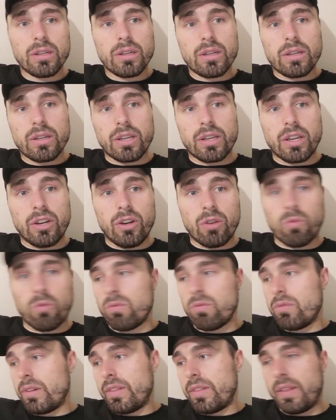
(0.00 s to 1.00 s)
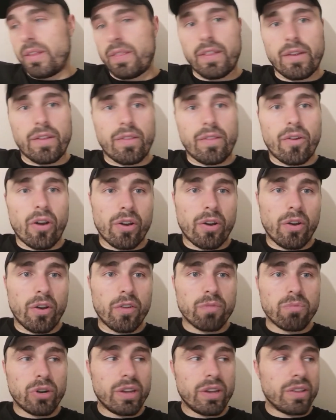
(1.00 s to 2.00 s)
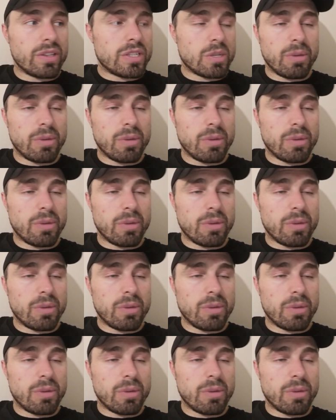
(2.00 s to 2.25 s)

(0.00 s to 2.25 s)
You know, they're on enough money to